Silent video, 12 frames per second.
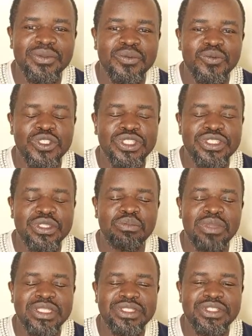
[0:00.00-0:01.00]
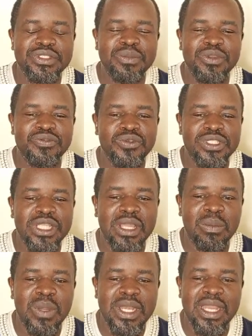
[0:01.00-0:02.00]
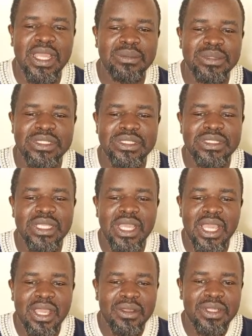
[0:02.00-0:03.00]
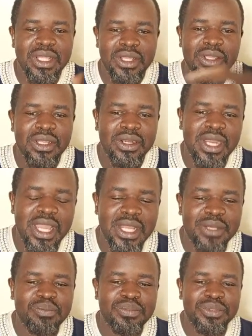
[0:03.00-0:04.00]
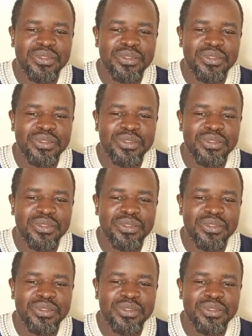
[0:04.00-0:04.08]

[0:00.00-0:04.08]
which is the best treatment for type 1 diabetes, write